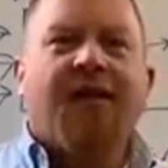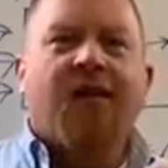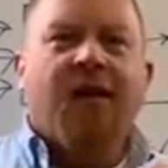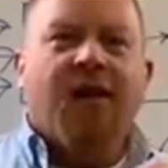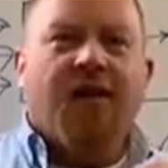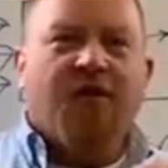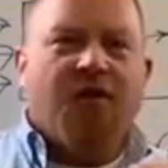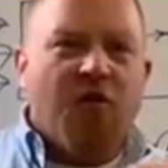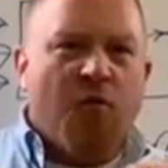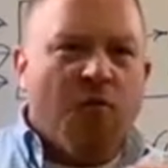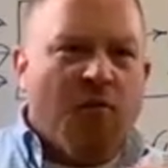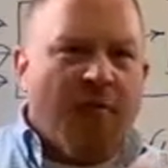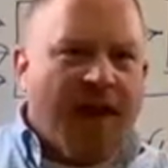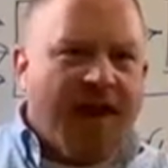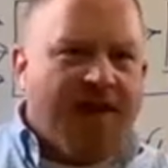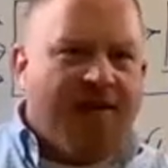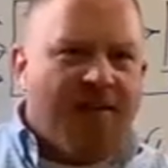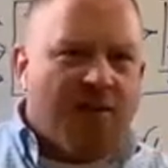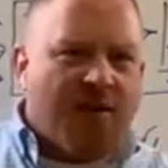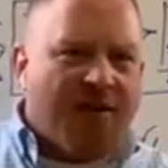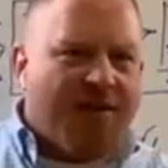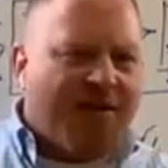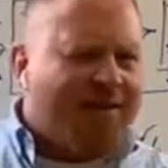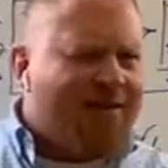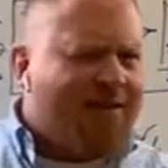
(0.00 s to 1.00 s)
if you make them
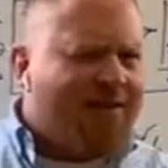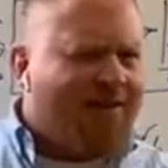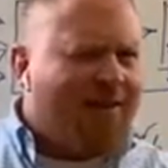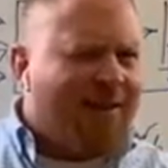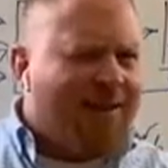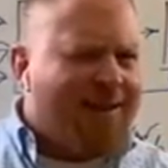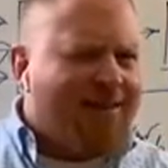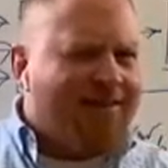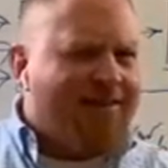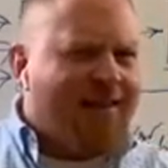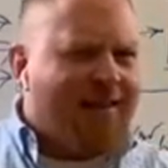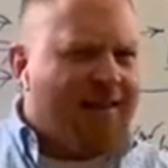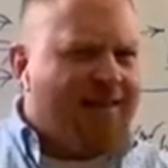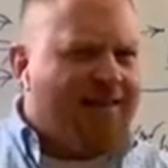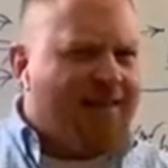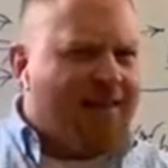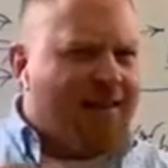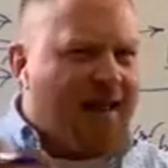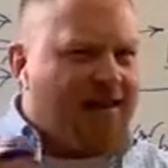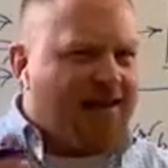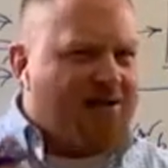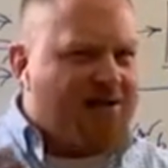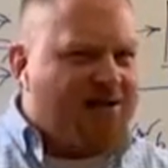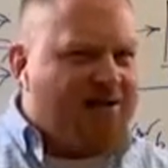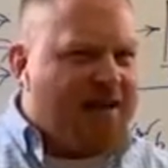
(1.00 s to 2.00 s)
click a link to get to
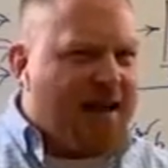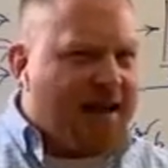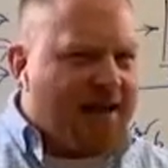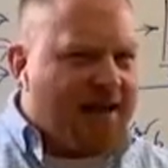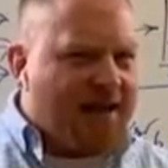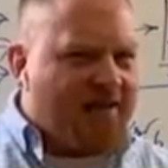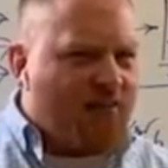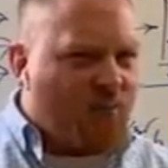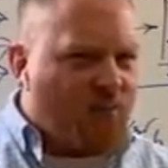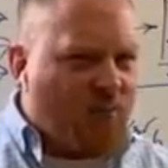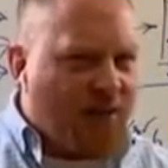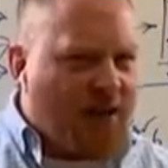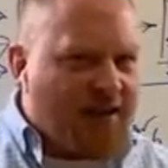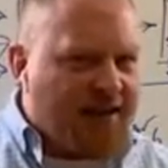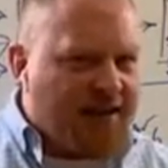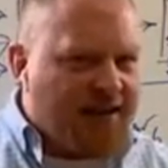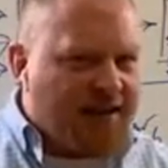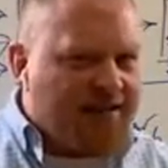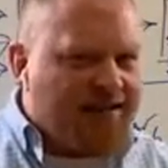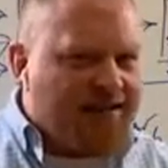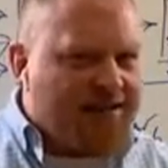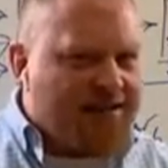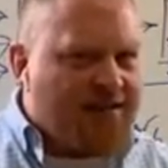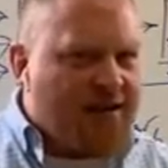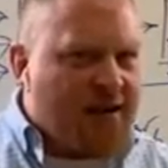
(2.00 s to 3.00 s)
that second
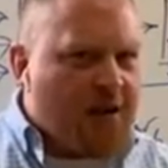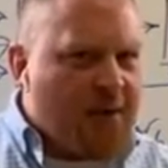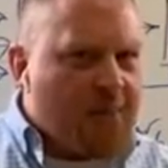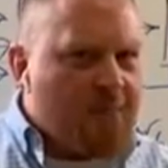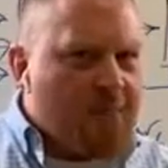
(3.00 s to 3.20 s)
piece,